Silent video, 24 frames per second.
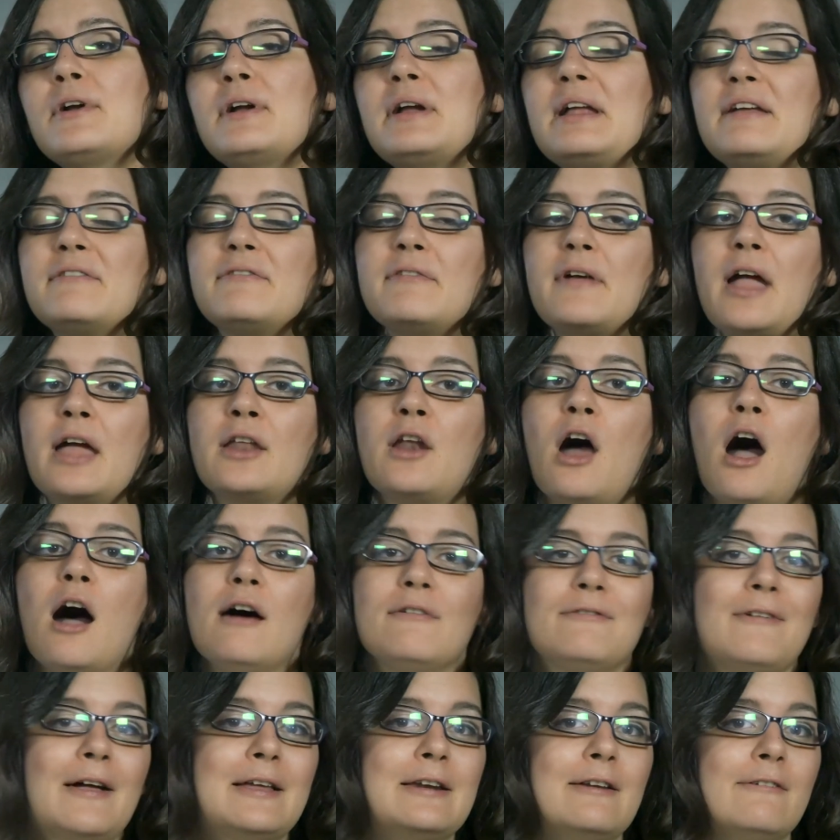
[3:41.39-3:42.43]
if an
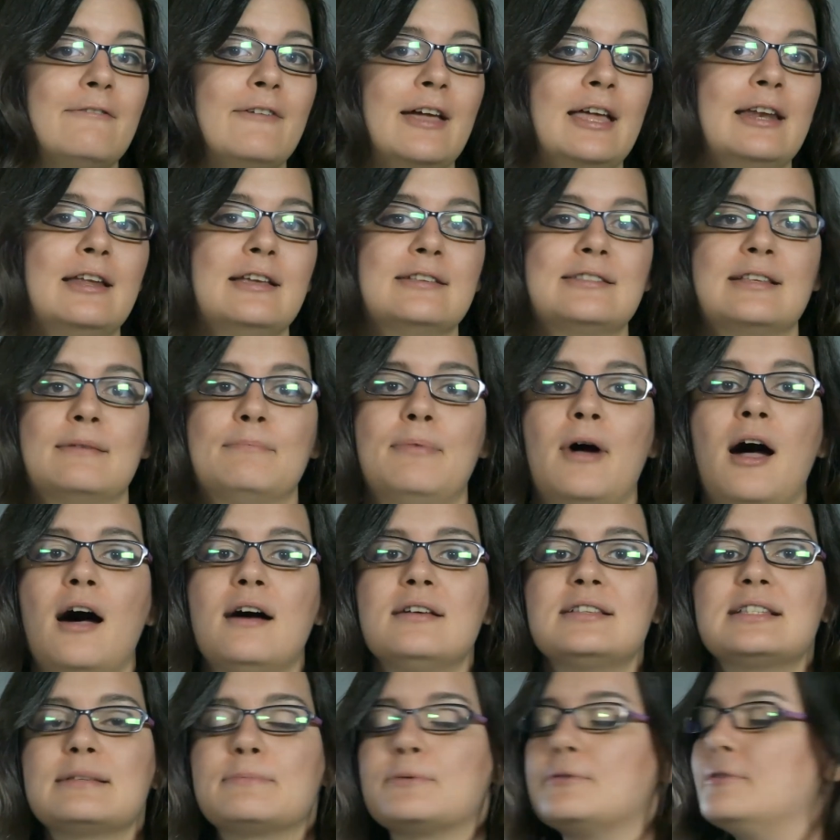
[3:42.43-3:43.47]
offline event isn't
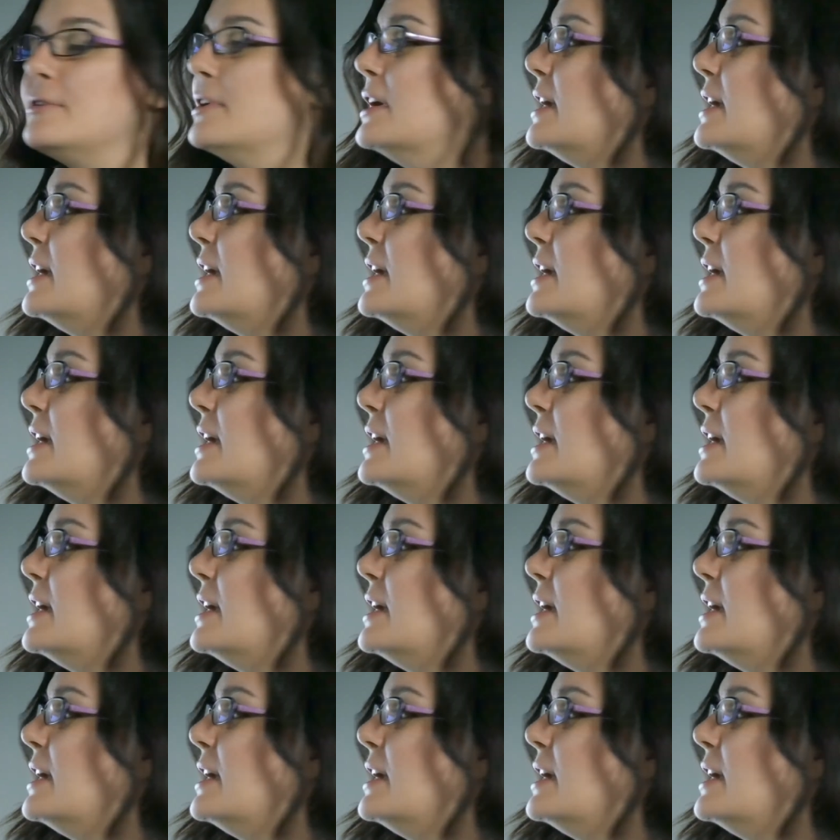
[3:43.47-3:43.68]
possible,